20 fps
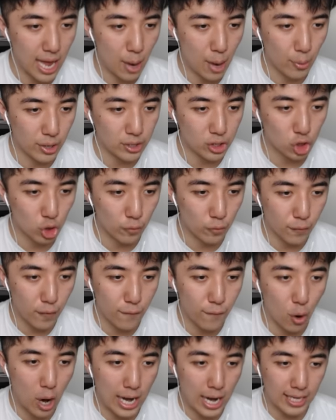I went two for
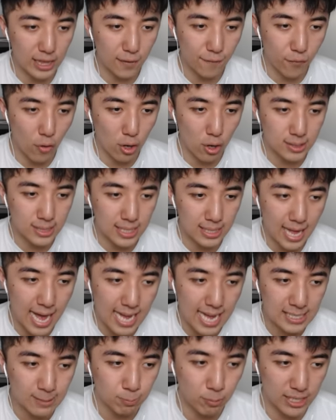four. I got the first and
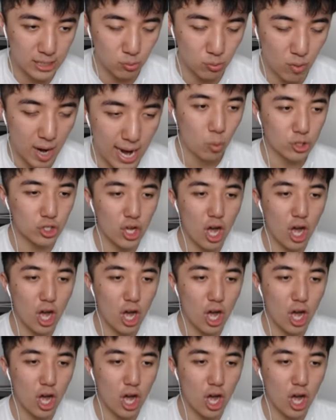last place right, which